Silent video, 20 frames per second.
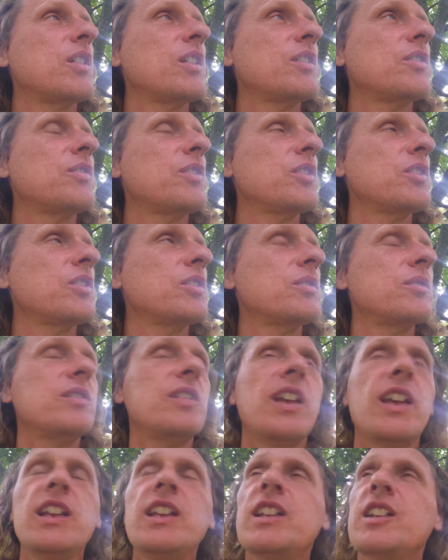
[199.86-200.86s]
I feel
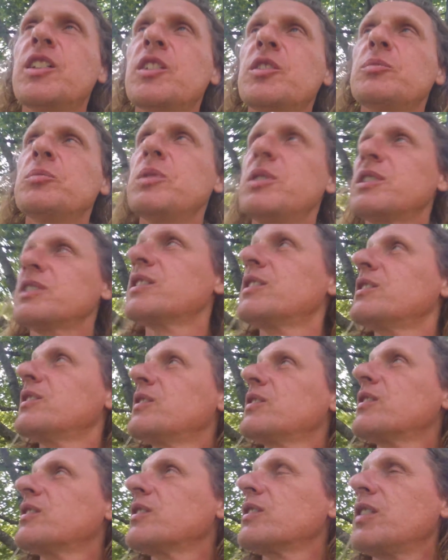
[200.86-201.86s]
daily humbled
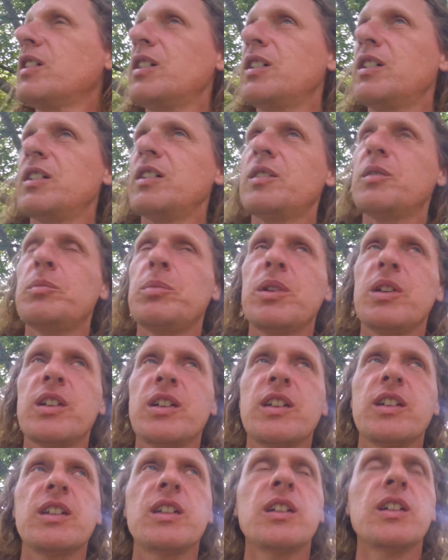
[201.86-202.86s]
uh,
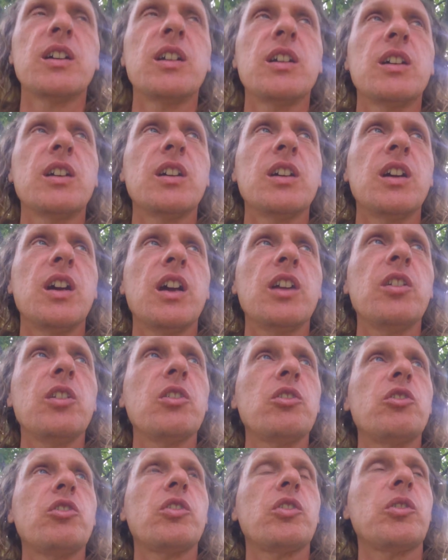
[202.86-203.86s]
by, and
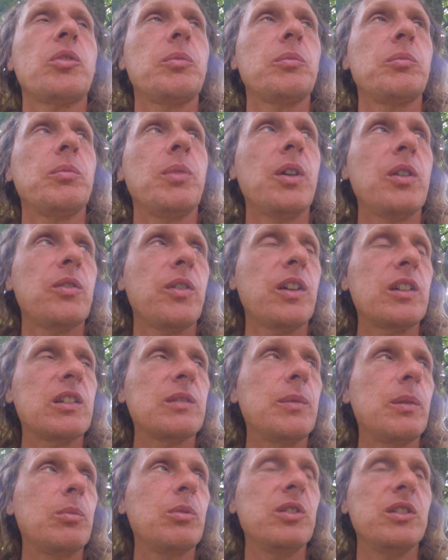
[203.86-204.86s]
not just by the fact
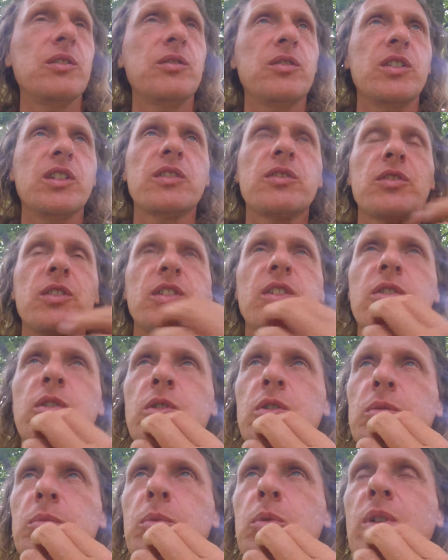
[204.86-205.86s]
that people live different
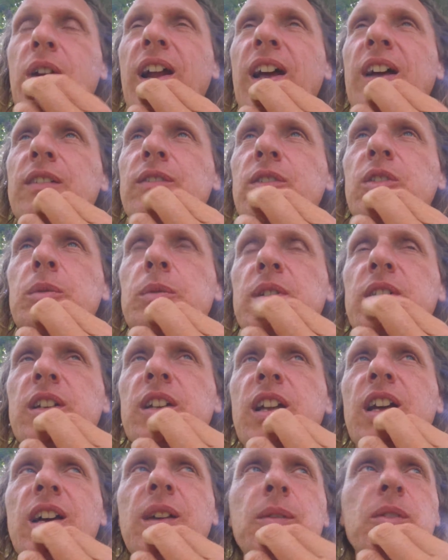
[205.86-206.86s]
or more
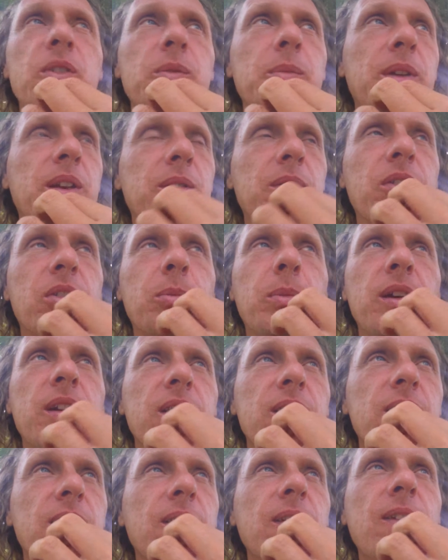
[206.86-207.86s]
affluent lives in many
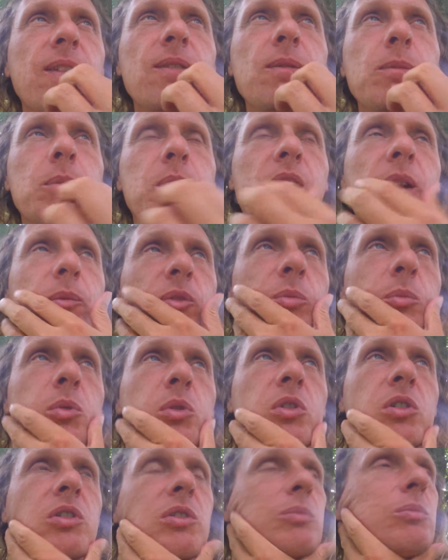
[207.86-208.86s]
respects perhaps
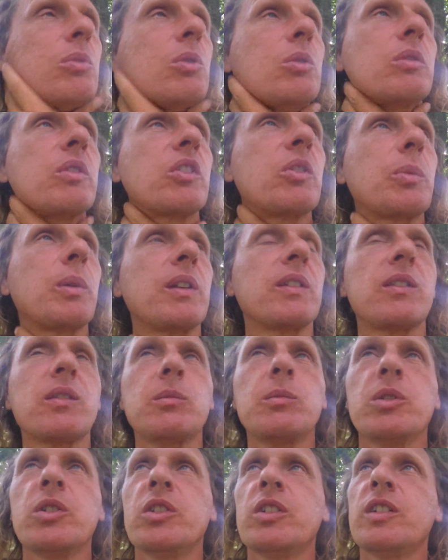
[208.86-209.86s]
more more
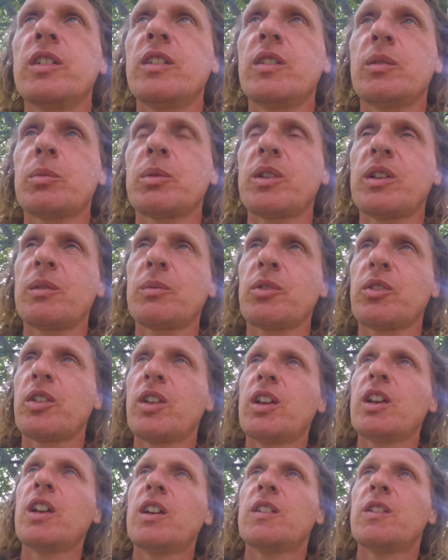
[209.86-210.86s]
responsibilities. Perhaps
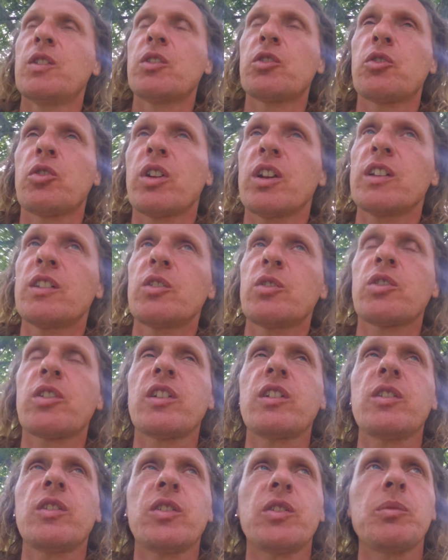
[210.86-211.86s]
they're trying their
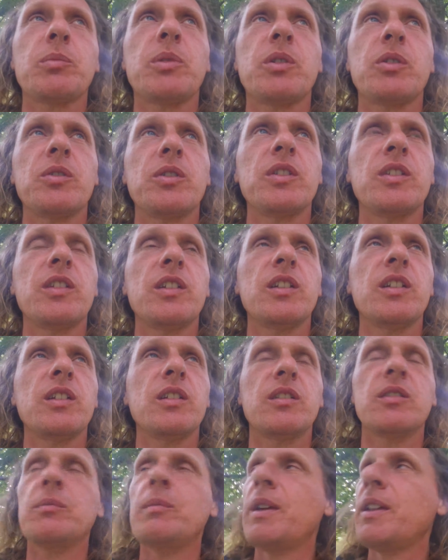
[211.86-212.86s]
skills at parenting
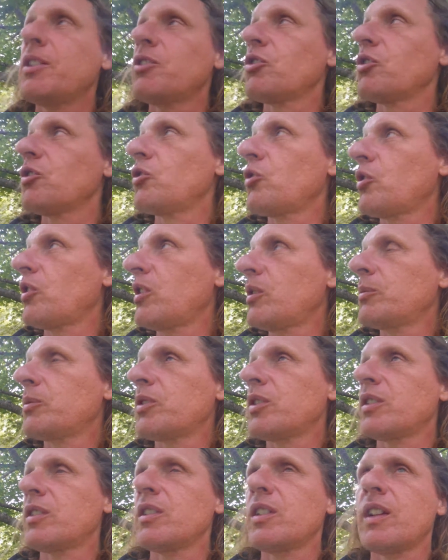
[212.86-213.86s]
and managing
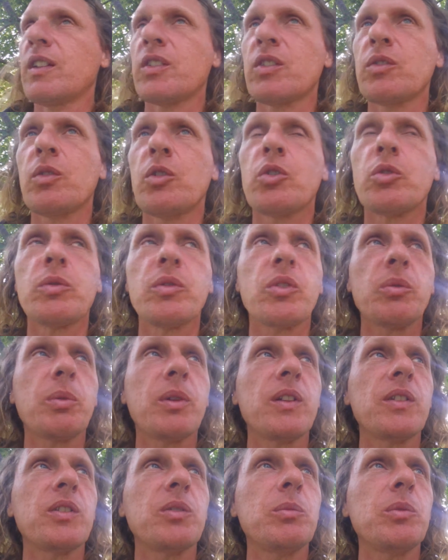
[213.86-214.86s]
jobs and lots of other
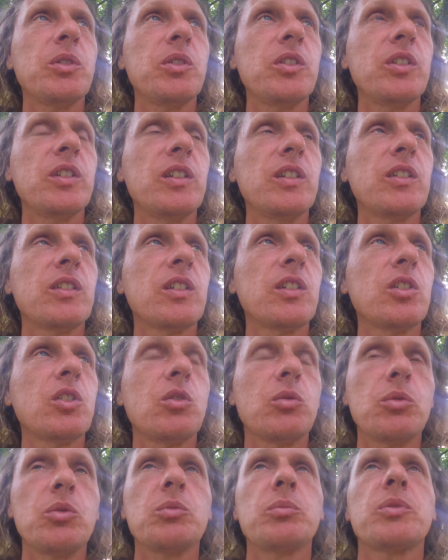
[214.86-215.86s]
responsibilities,
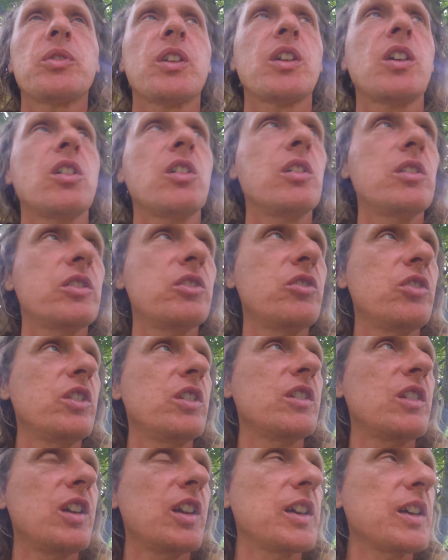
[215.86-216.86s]
group psychology
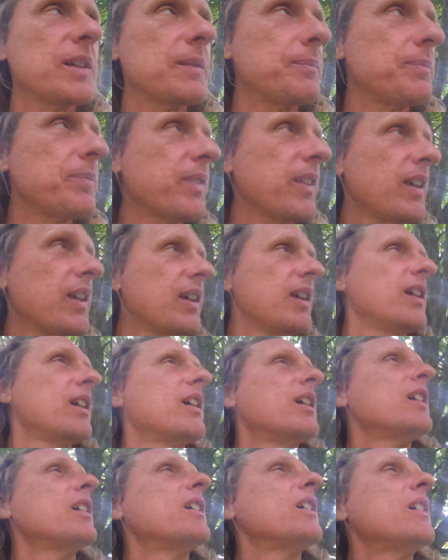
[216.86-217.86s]
and the like.
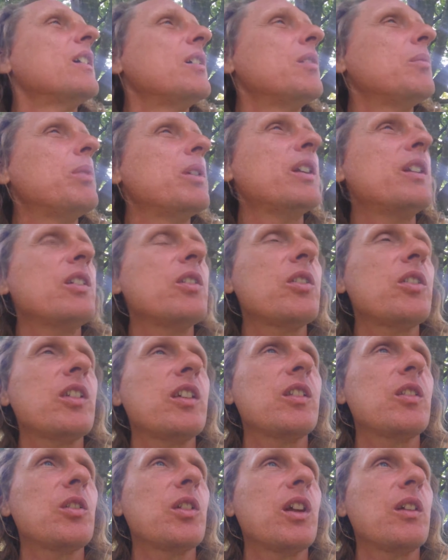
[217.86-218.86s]
But I dare
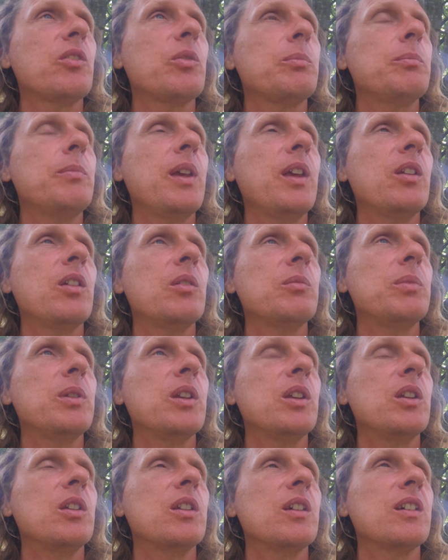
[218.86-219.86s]
say their lives may not
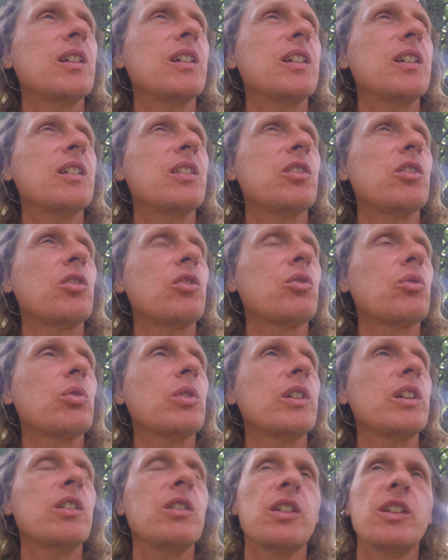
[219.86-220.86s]
be as
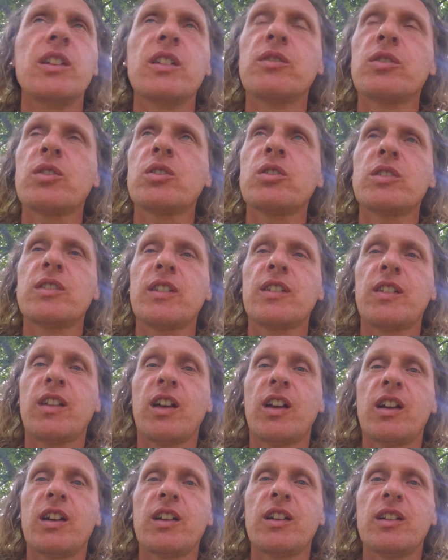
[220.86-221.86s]
extraordinarily difficult as
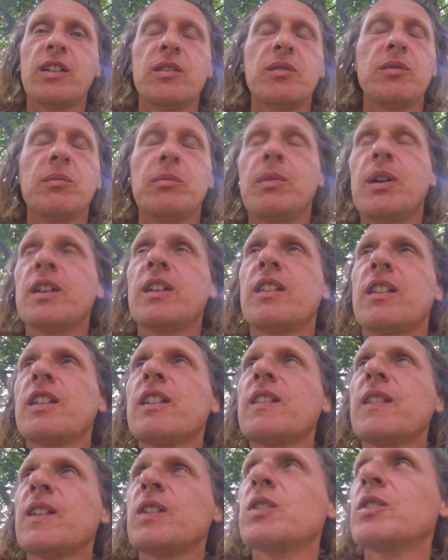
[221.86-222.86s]
I might
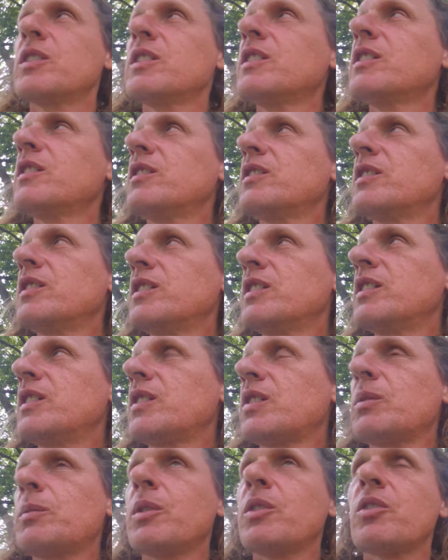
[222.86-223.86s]
think they are,
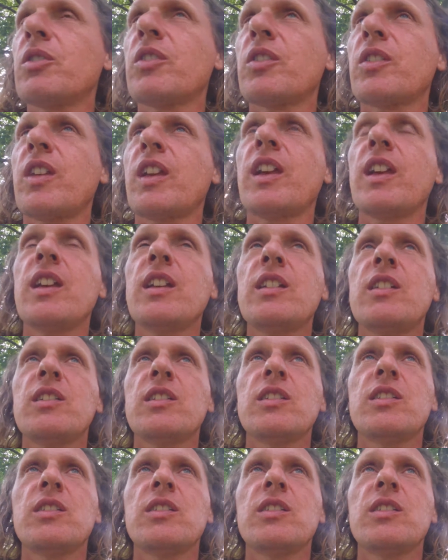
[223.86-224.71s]
in so much as they,